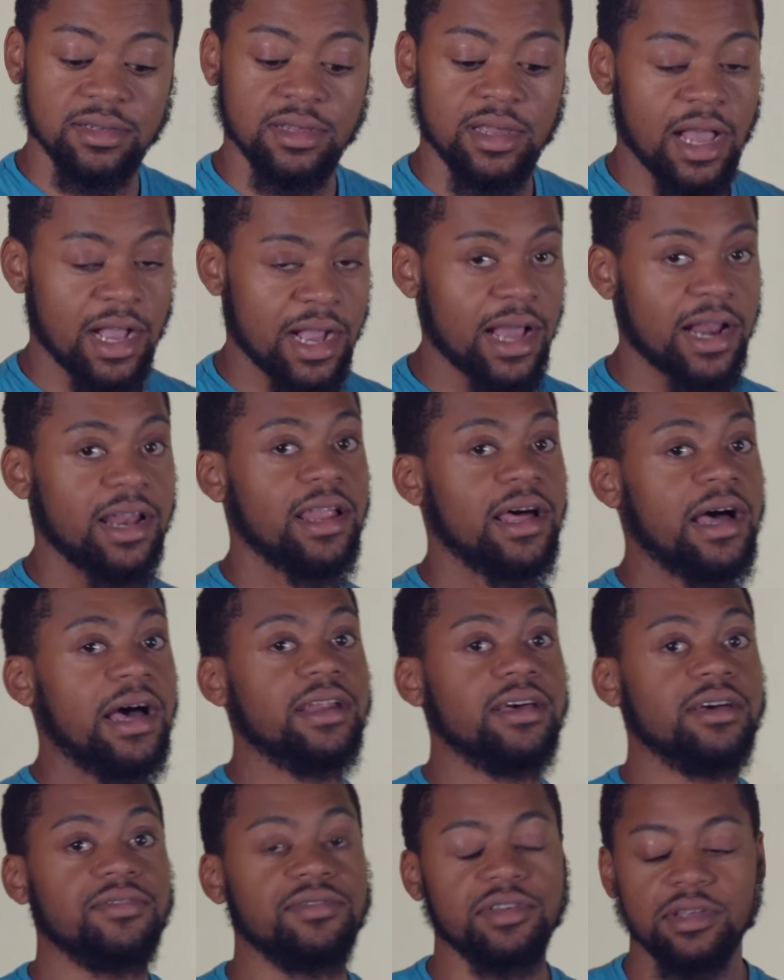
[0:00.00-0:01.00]
I got a lot
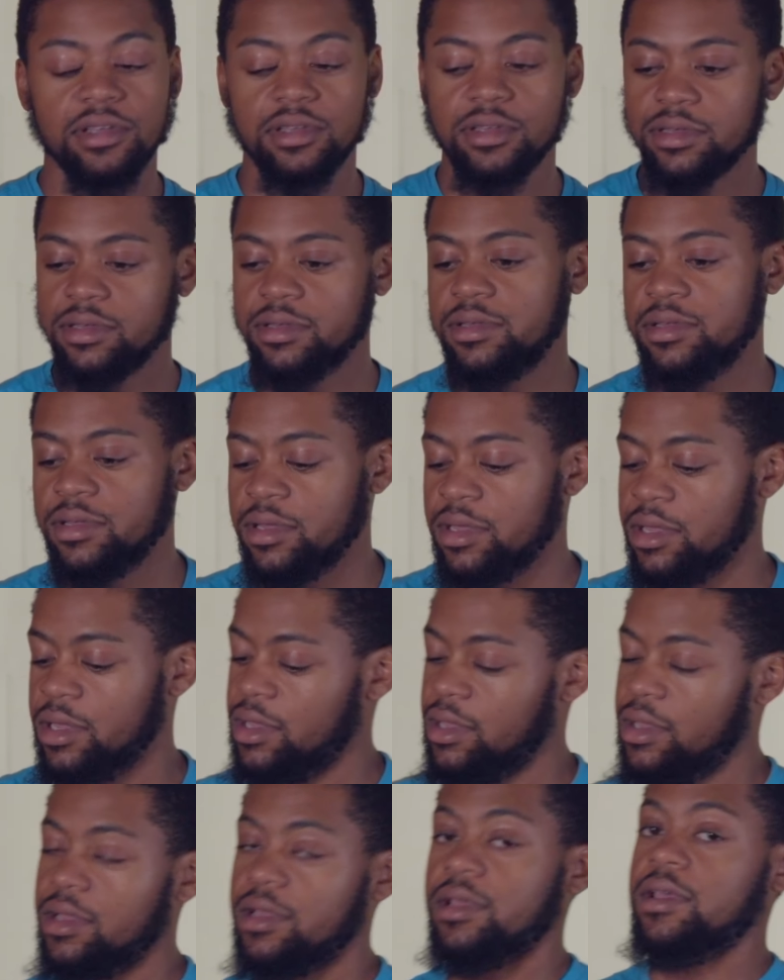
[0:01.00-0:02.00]
of it.
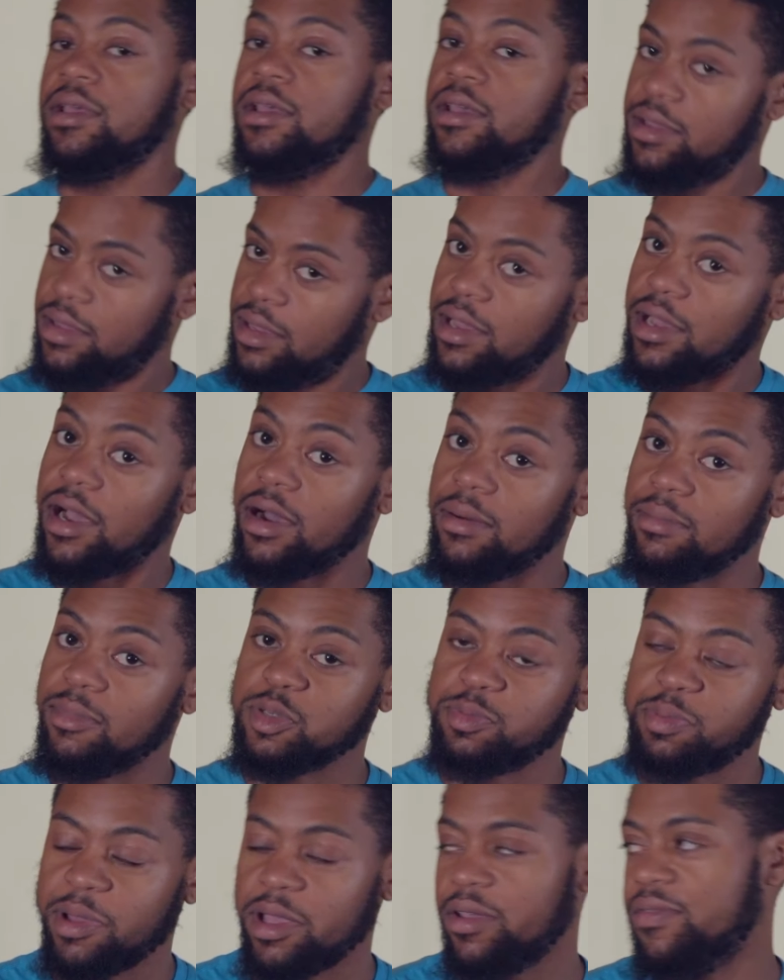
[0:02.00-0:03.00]
I
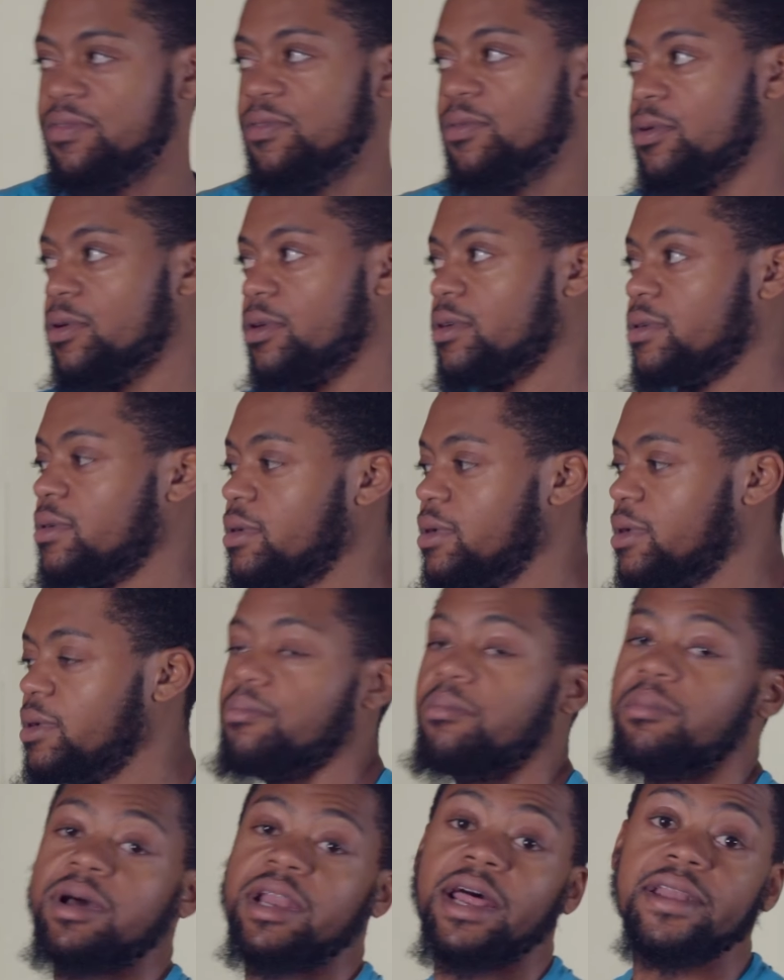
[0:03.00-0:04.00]
almost paid for it,
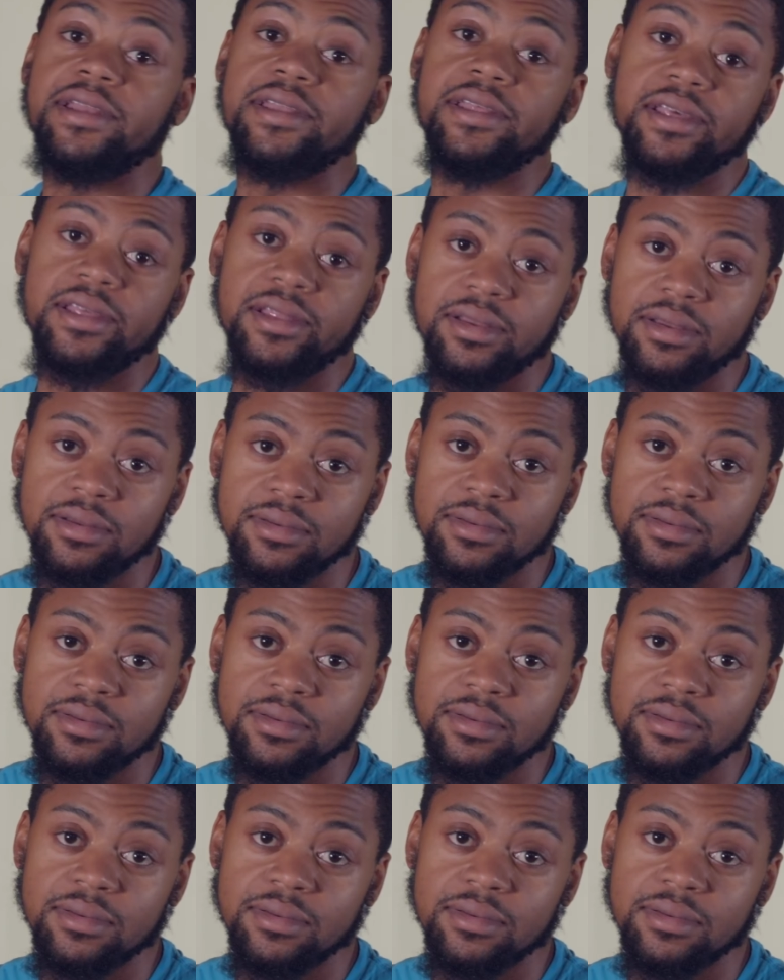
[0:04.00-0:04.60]
but I didn't.